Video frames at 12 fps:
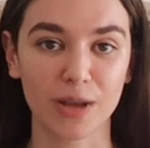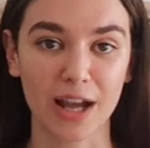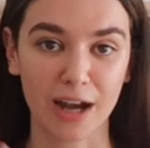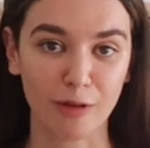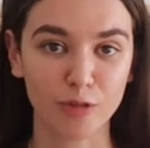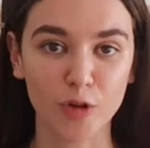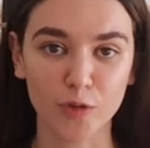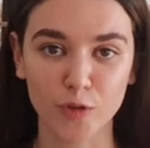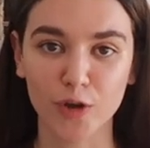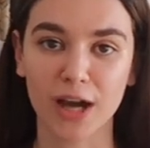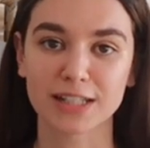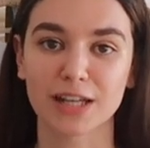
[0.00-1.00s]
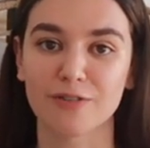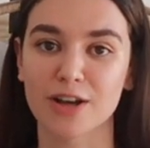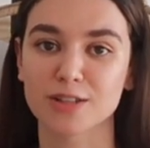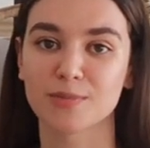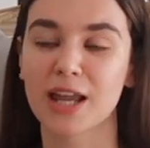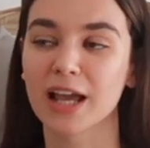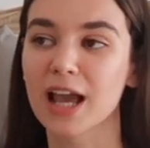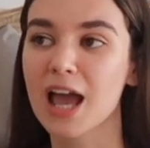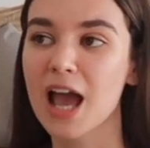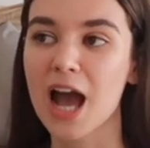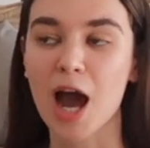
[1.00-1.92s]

me. And a few of you guys have asked me like,